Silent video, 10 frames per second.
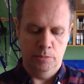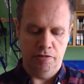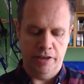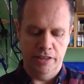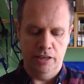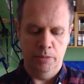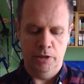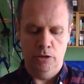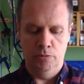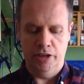provides a little
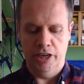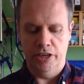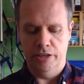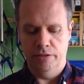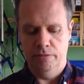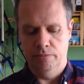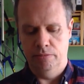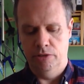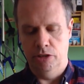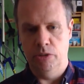bit of lubrication
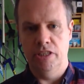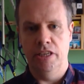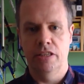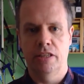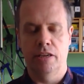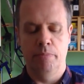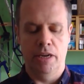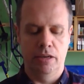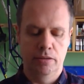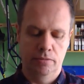to seat that
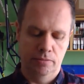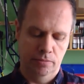metal,